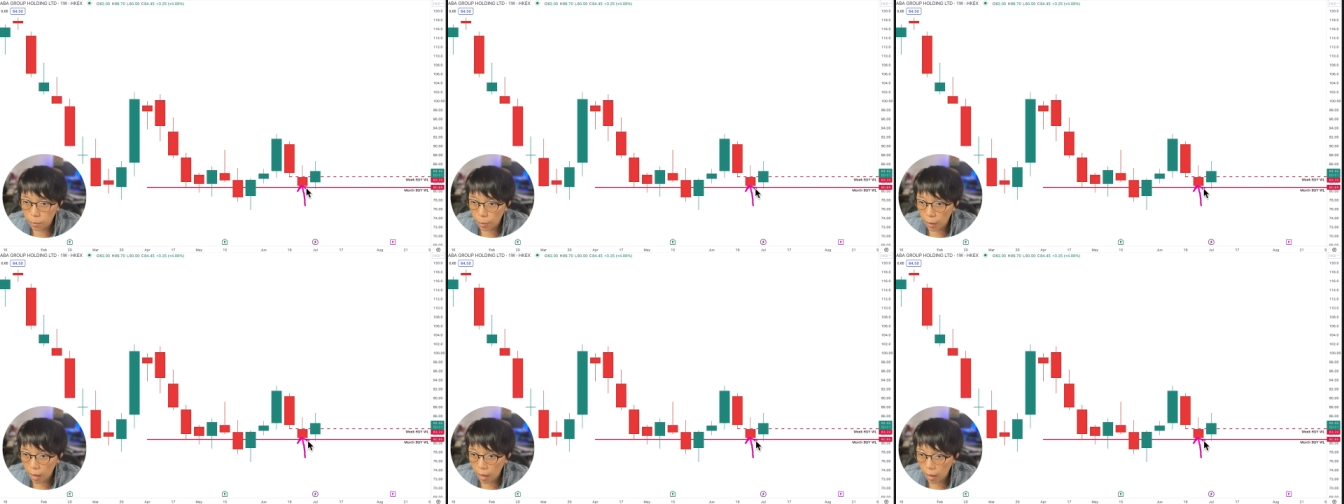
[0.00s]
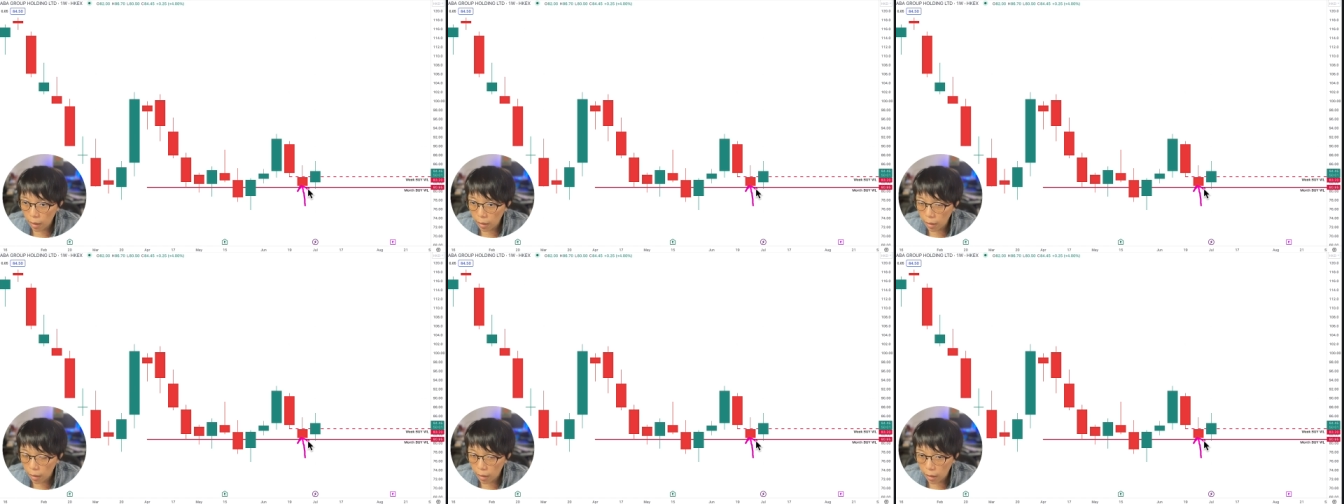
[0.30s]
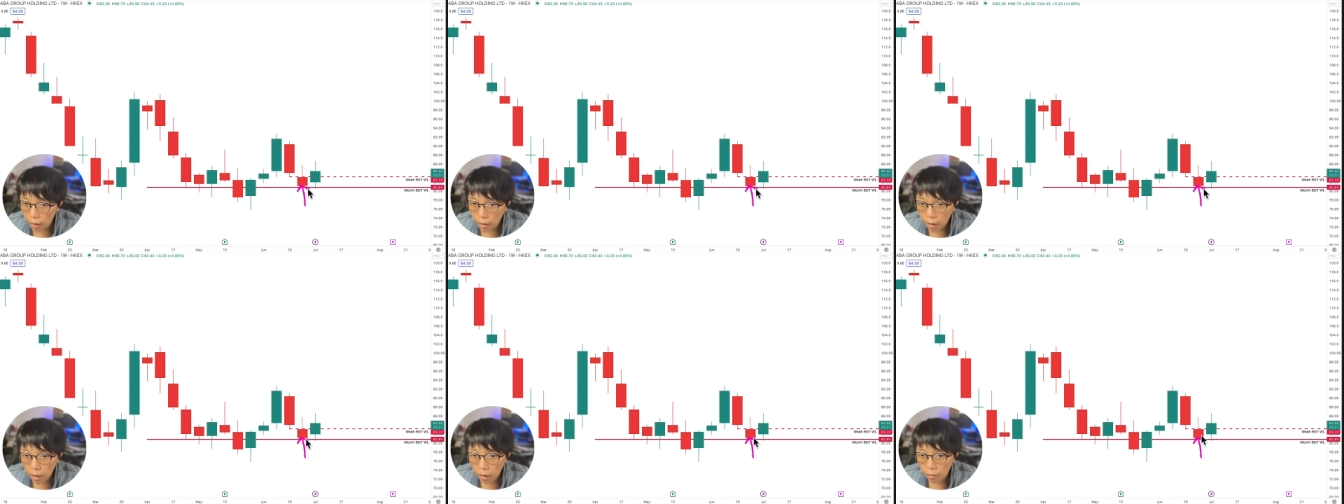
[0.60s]
bar
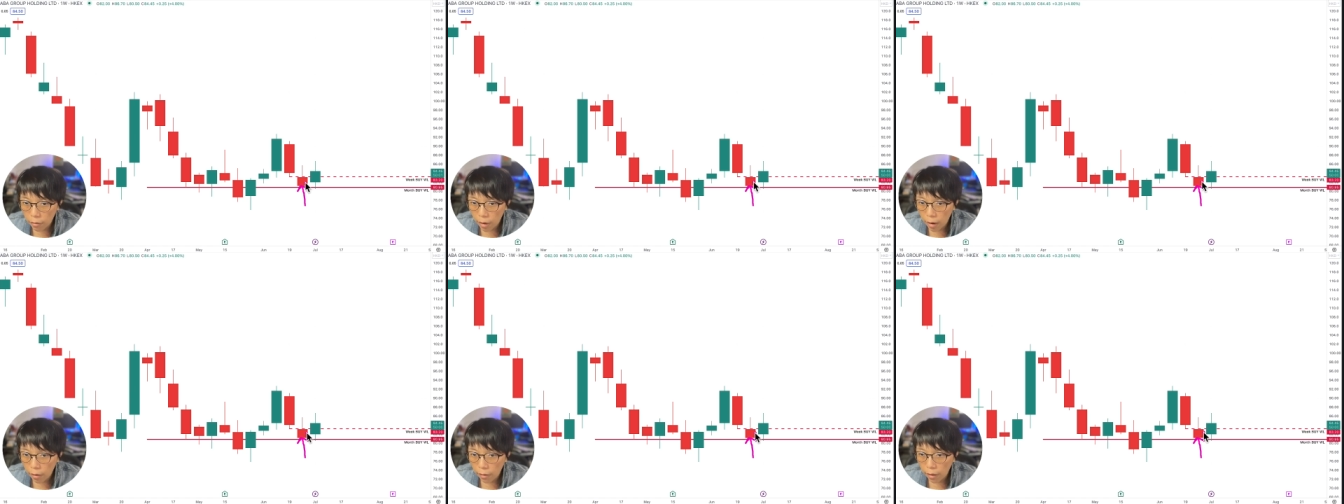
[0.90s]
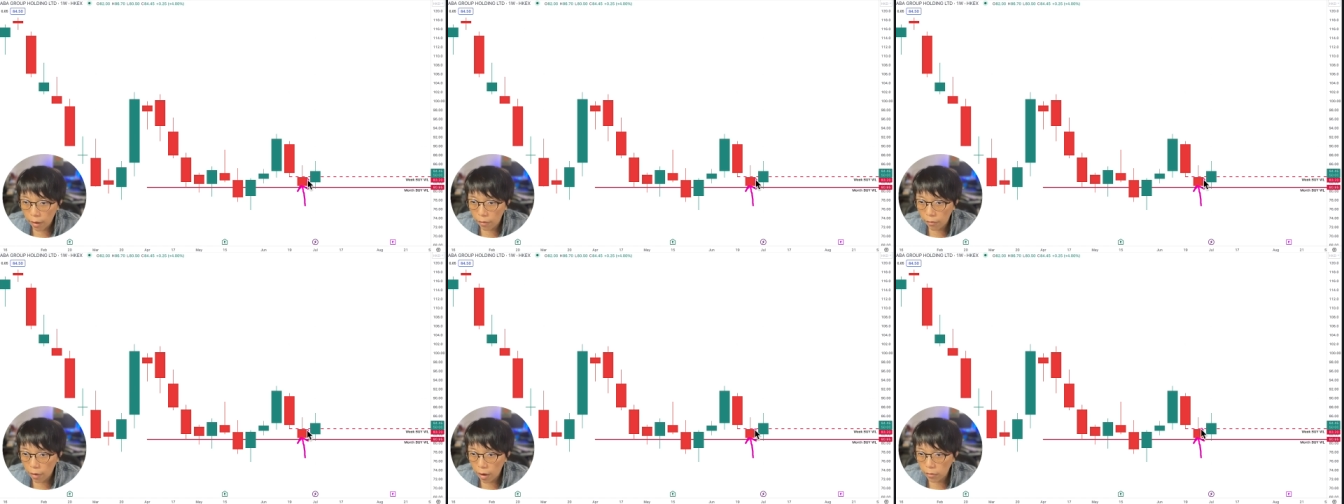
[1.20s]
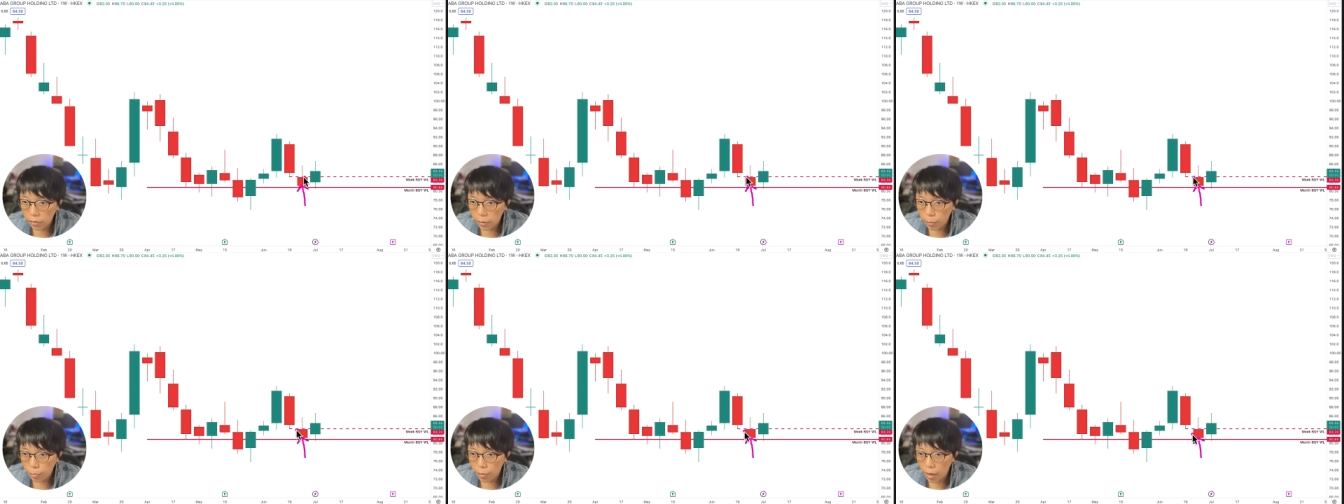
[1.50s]
here around
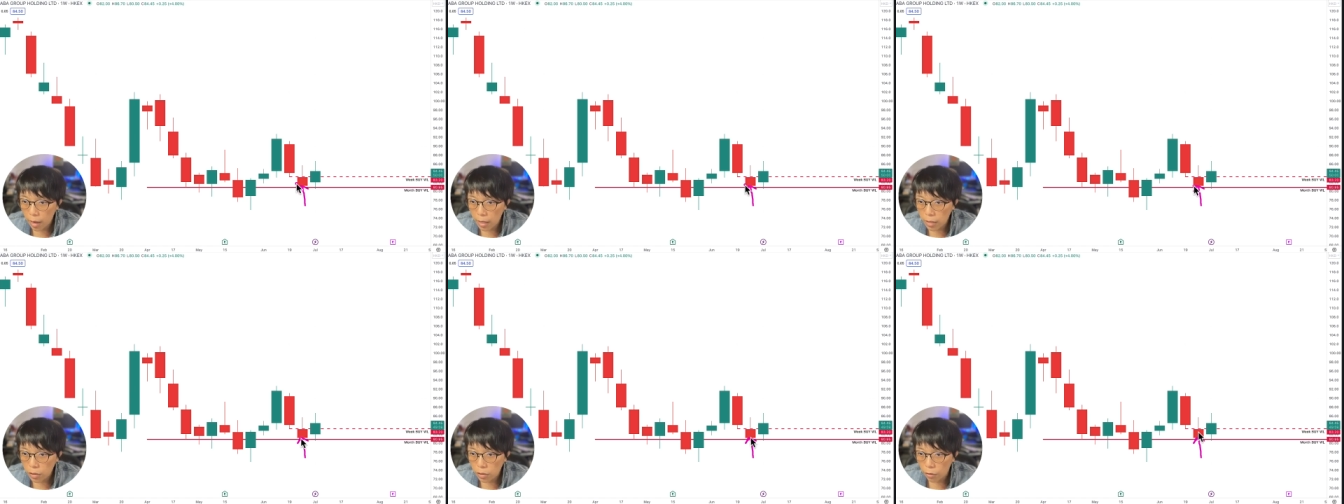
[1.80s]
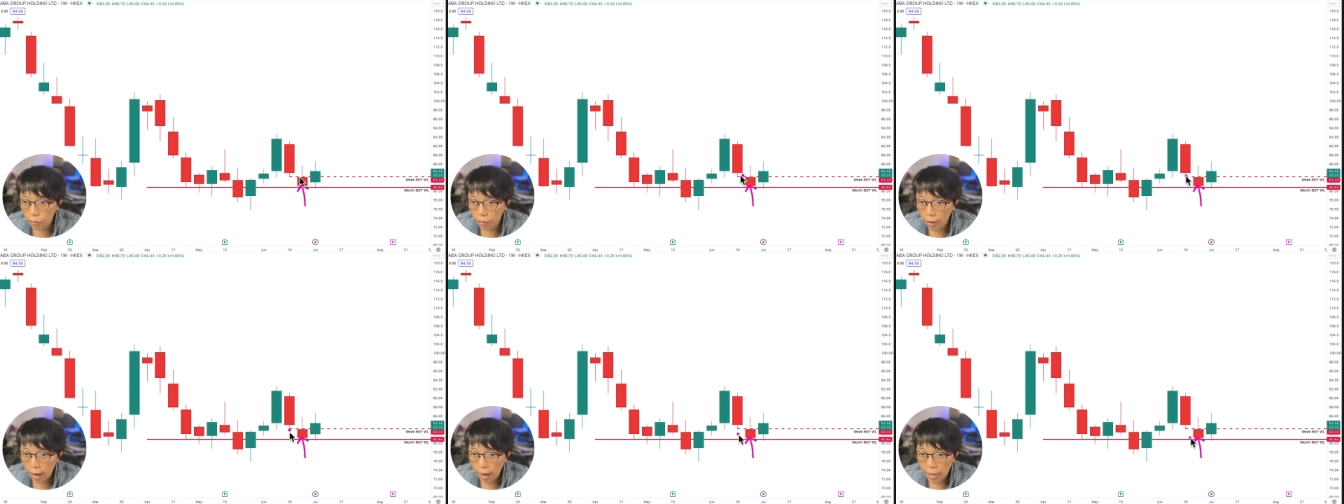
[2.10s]
around the price of